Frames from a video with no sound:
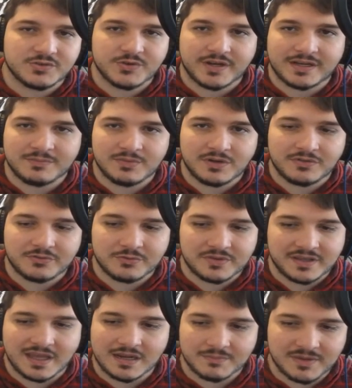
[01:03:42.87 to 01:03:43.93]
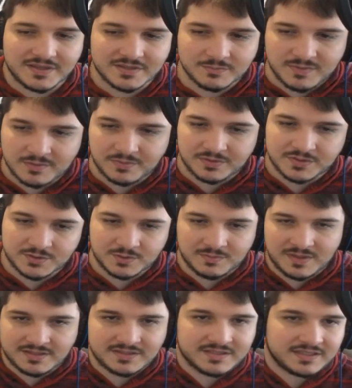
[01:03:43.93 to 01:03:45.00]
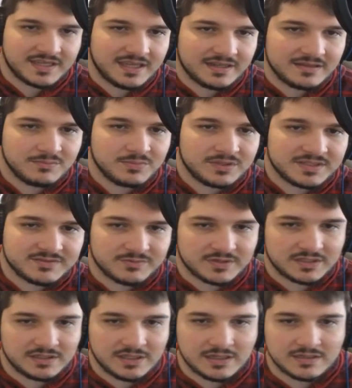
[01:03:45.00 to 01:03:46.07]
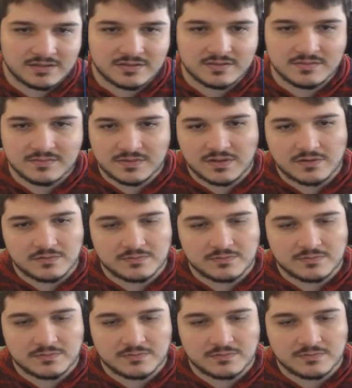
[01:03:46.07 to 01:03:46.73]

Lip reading: Dragon Ball through the anime, so people assume that's the canon, but it's really not. You know.